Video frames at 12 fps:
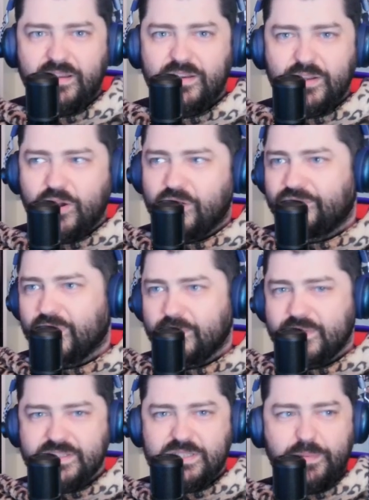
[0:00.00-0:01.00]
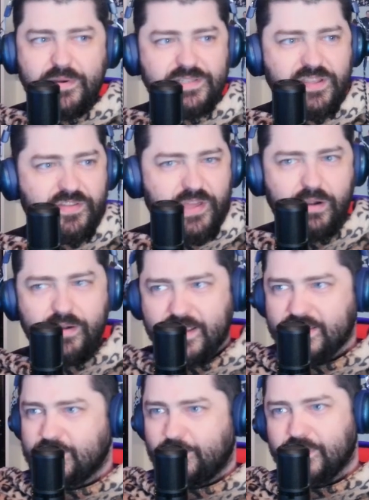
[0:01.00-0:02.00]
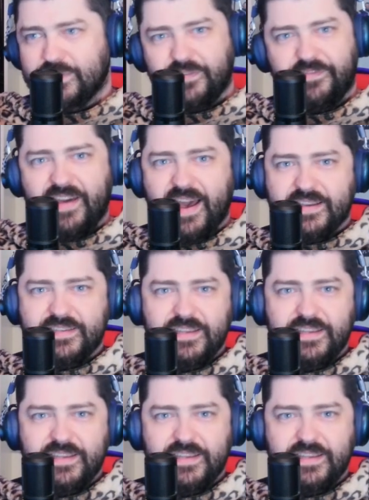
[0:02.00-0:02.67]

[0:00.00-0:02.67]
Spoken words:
to go from conspiracy theory to conspiracy fact.